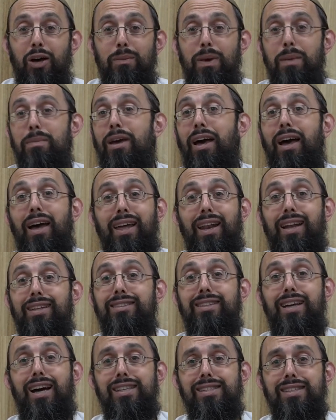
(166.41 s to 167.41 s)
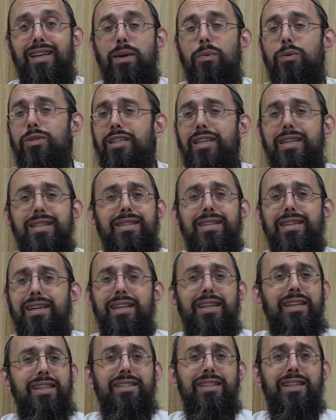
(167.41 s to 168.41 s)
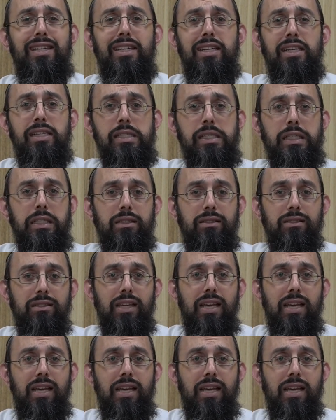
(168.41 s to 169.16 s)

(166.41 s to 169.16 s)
maybe achilat gasa. He was eating and eating and eating.